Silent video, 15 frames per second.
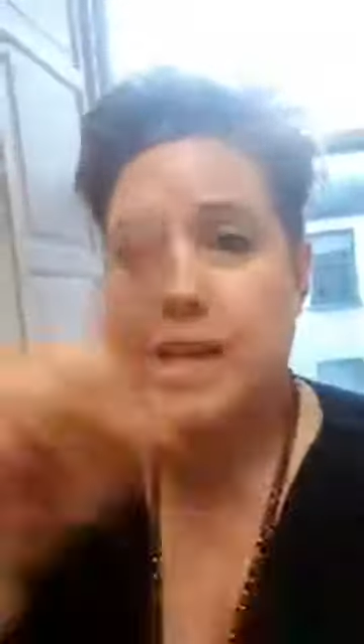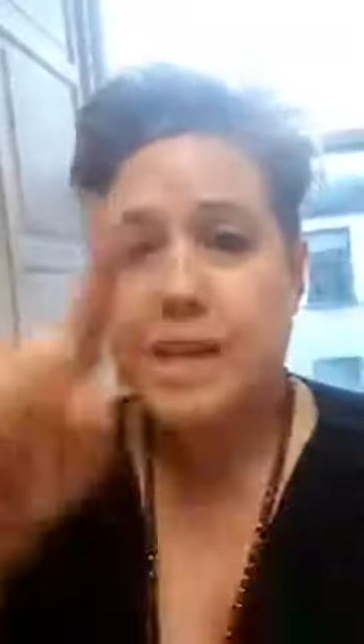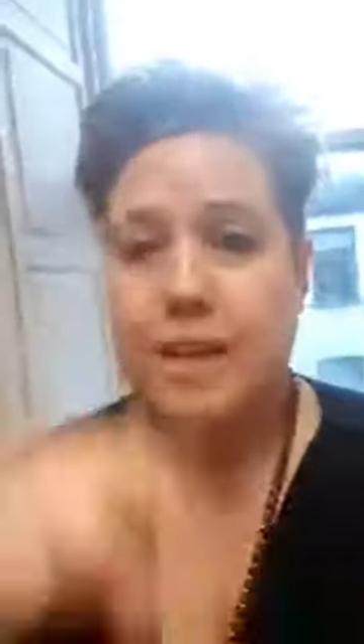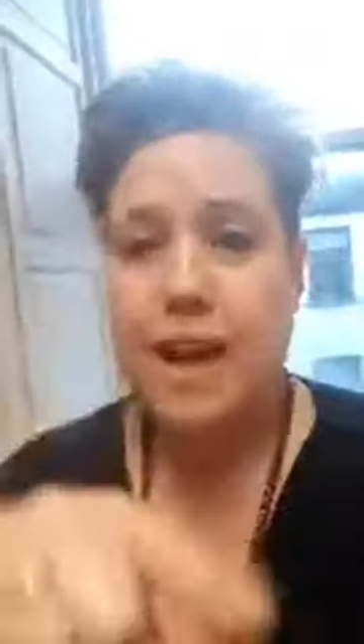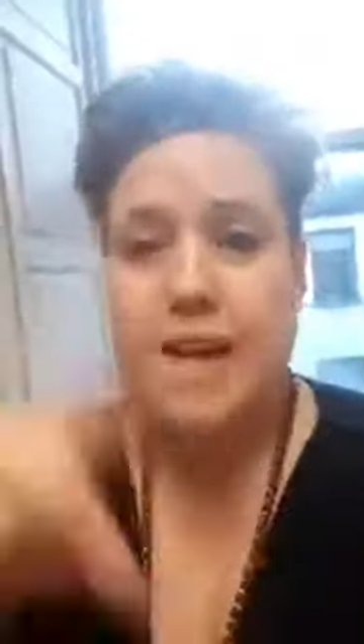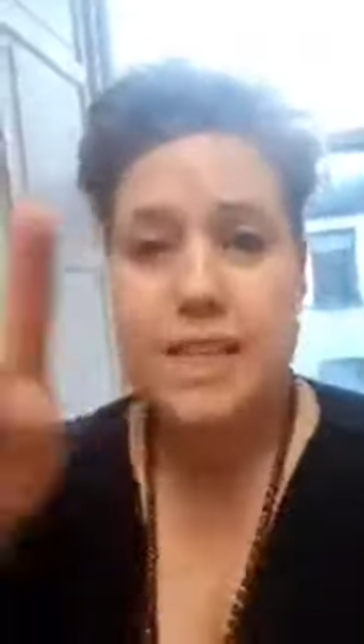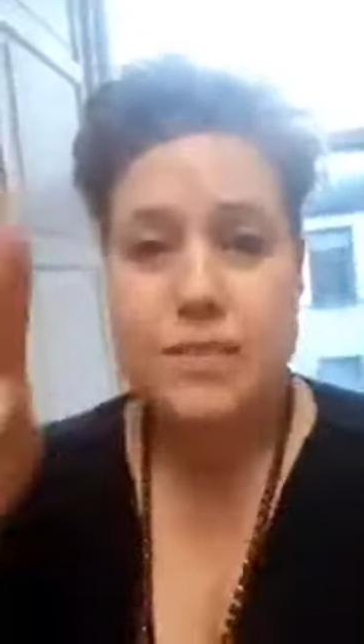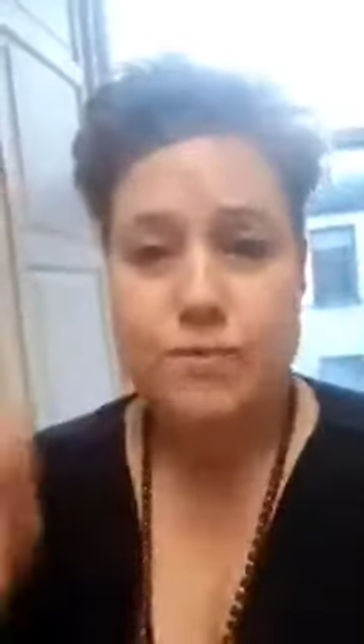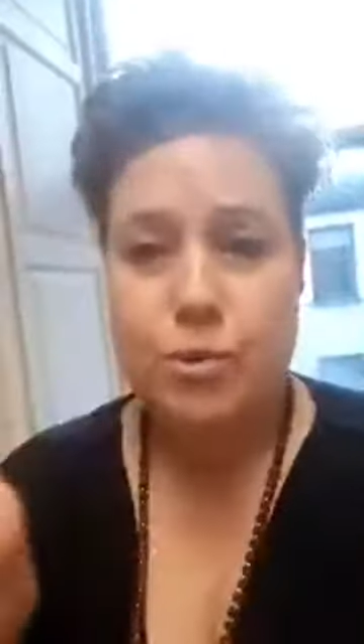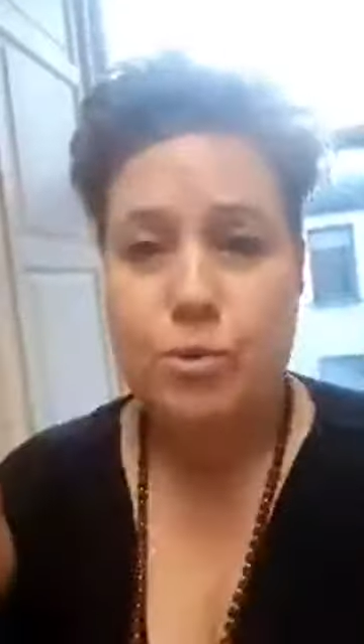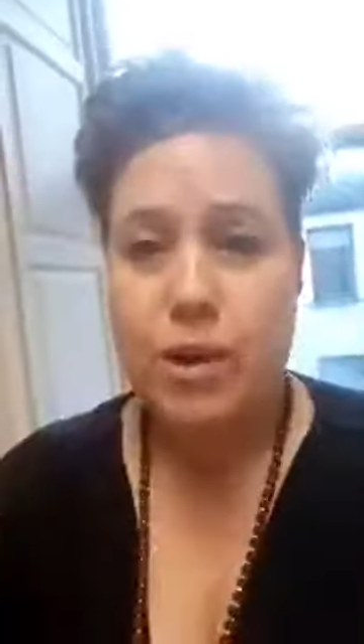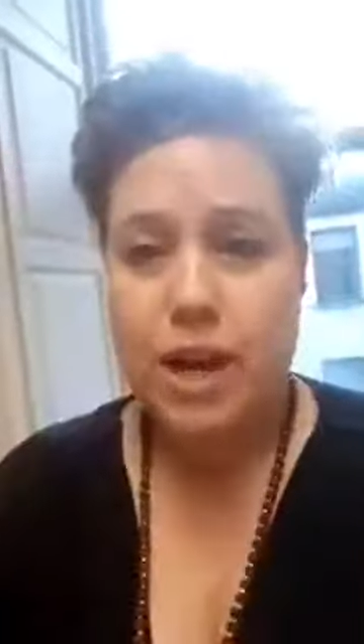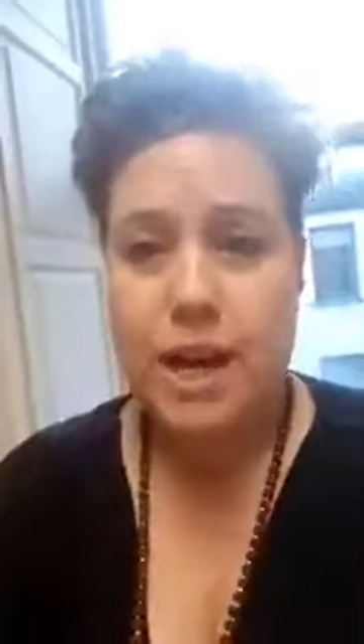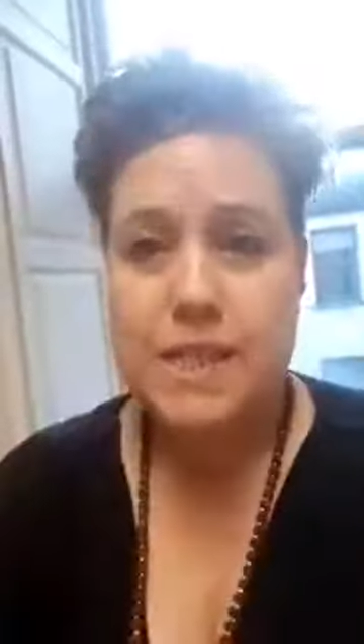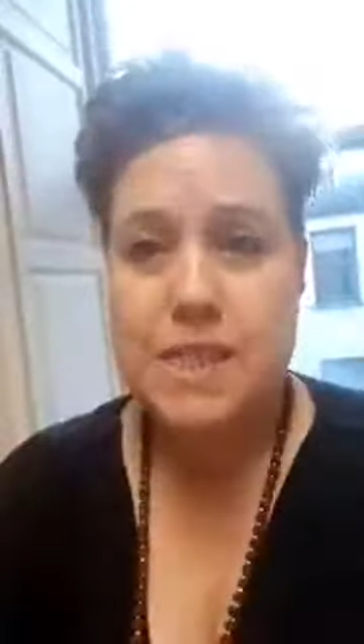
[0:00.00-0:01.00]
nights, 4
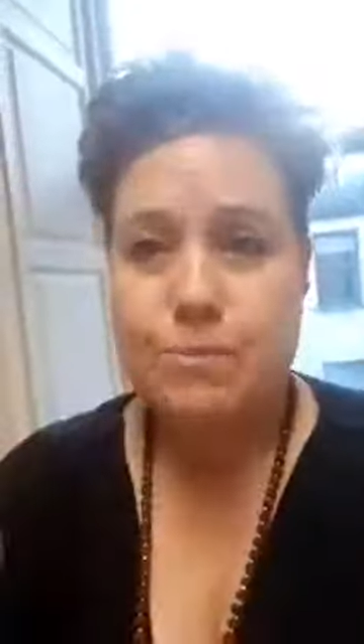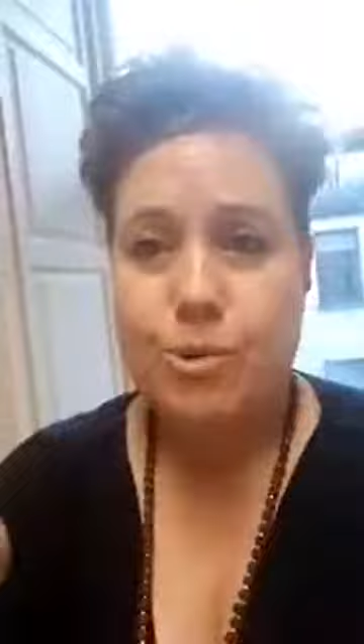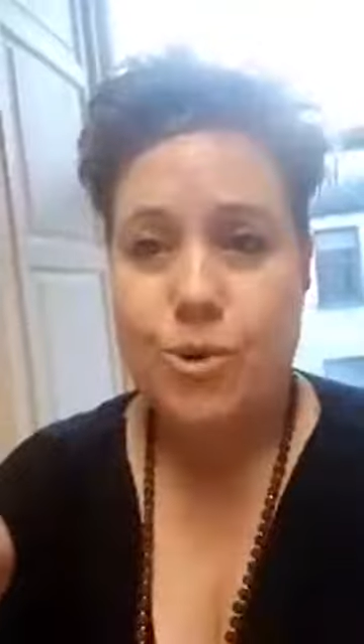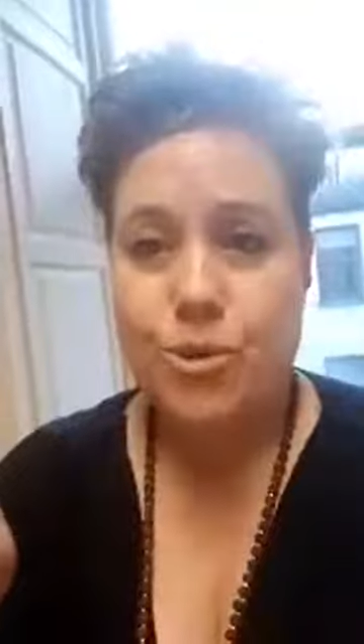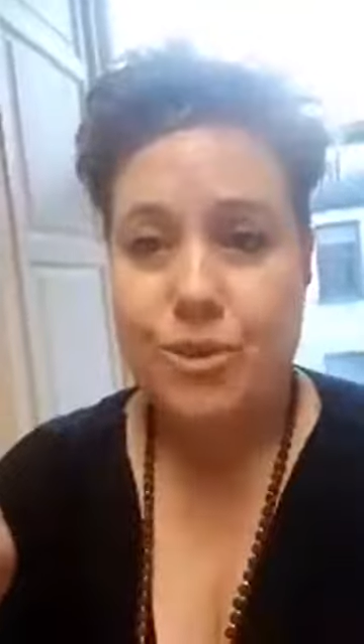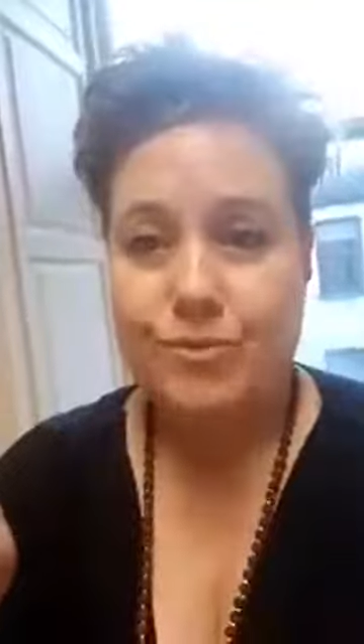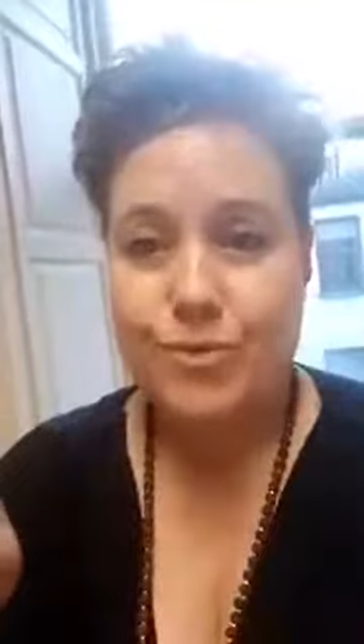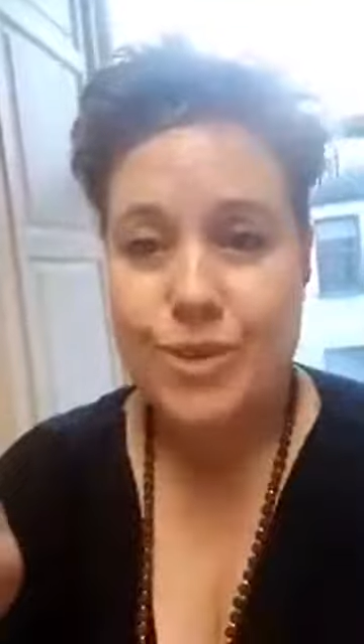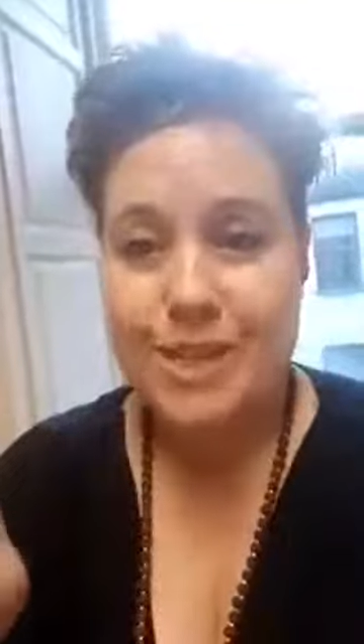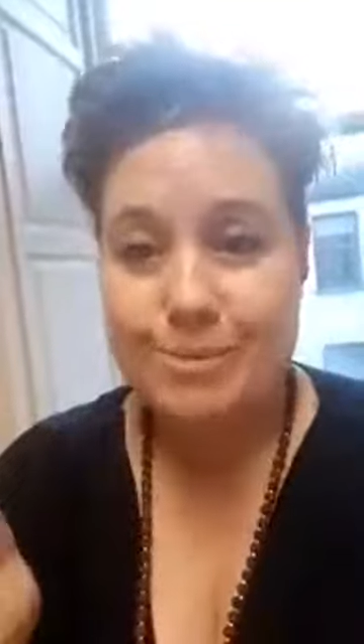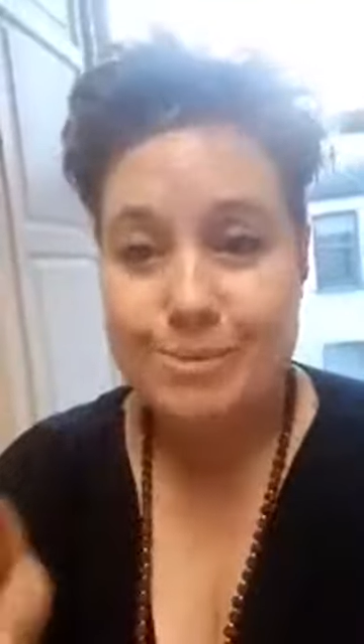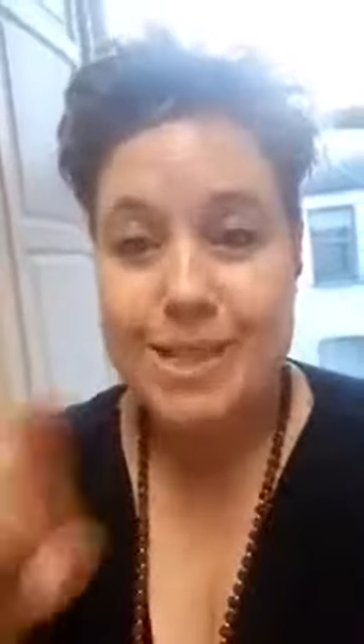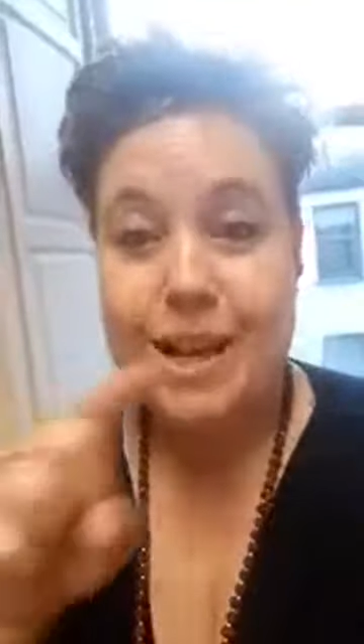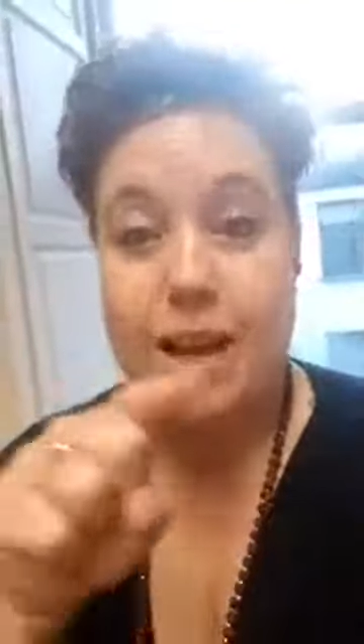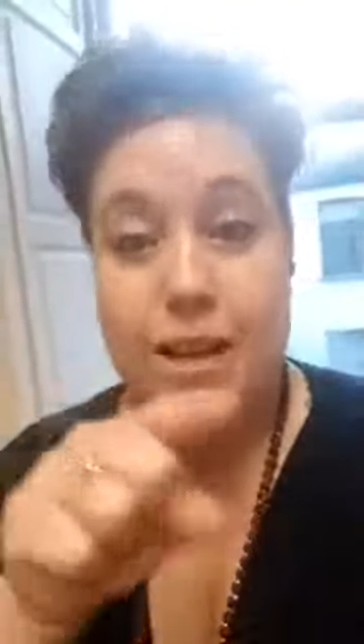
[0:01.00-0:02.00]
nights worth of dreams,